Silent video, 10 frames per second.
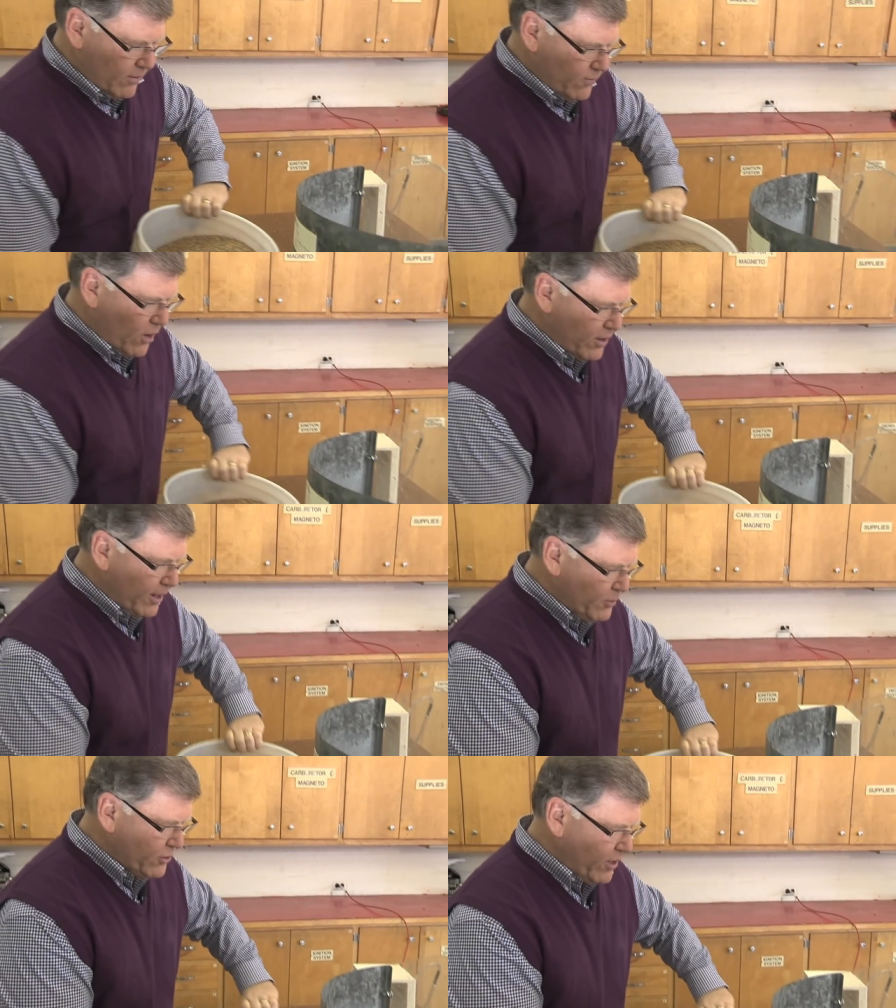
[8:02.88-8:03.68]
For our
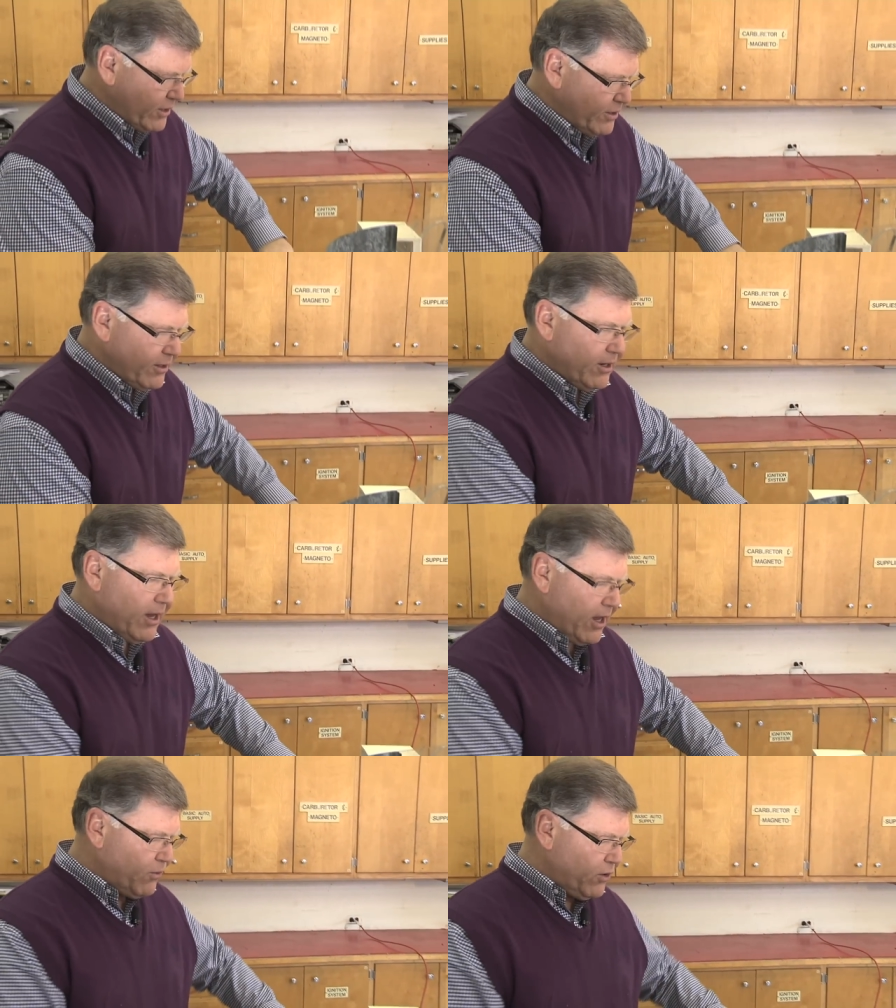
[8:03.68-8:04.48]
demonstration
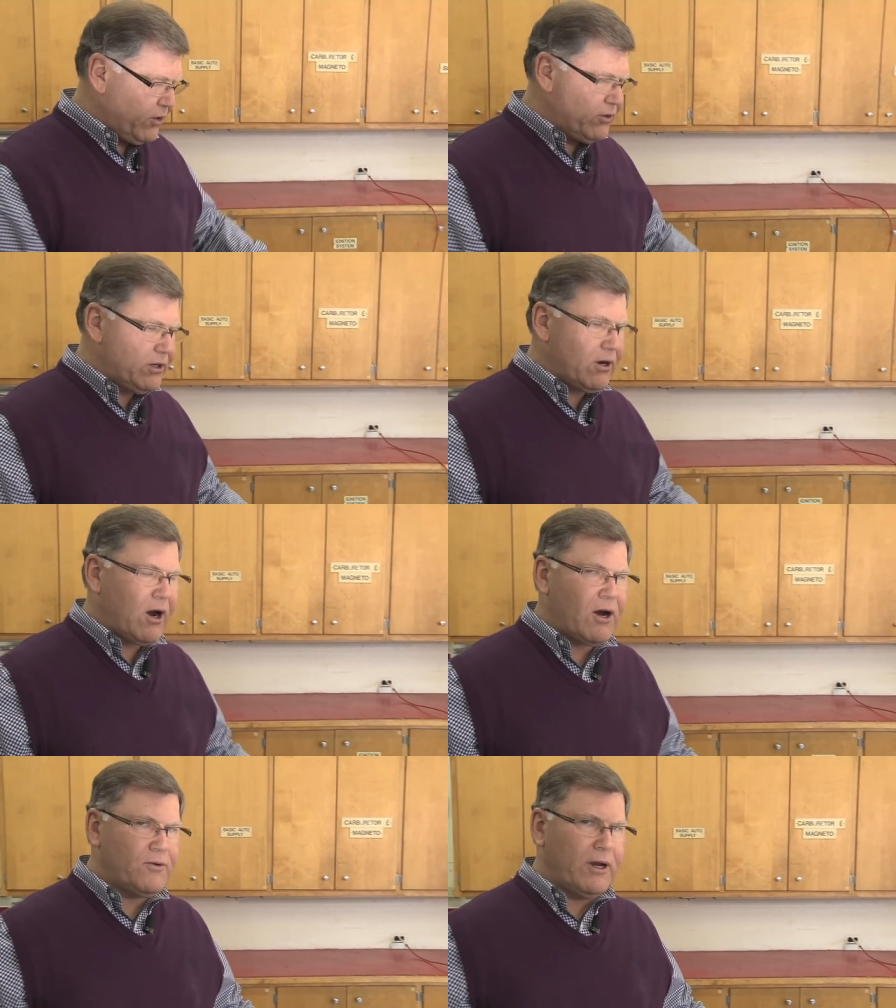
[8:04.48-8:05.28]
today, we're using
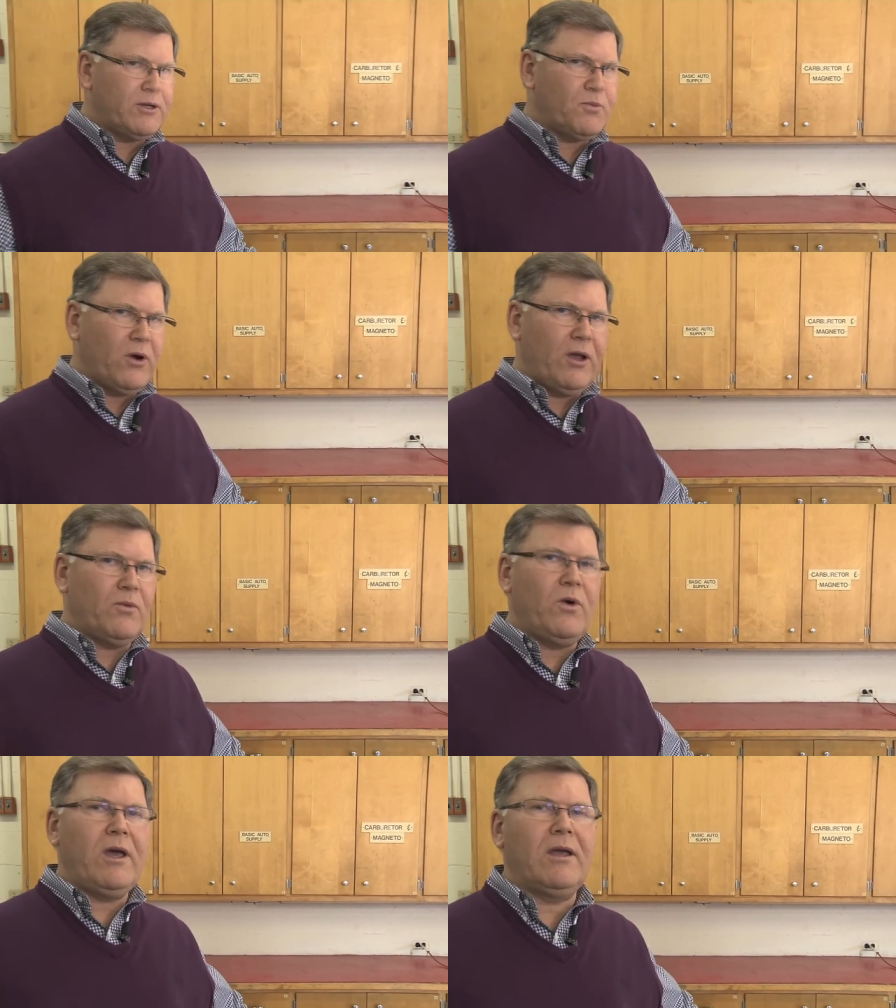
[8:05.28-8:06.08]
hard red
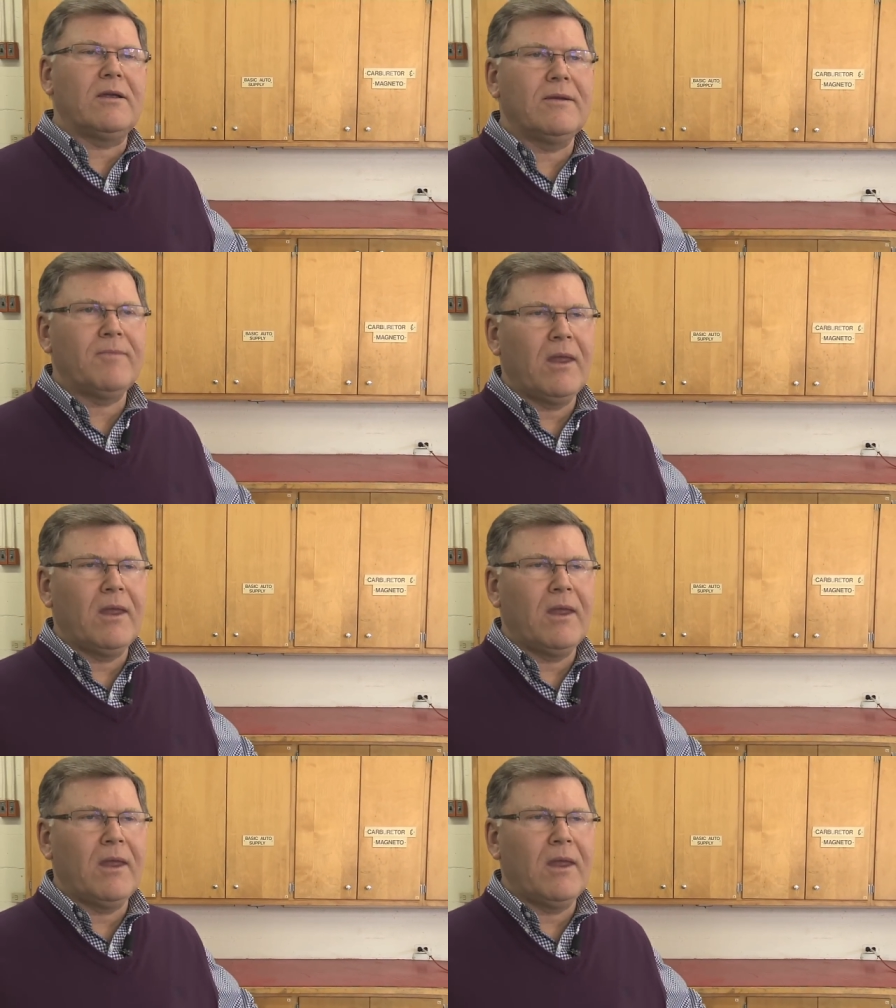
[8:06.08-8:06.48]
spring wheat.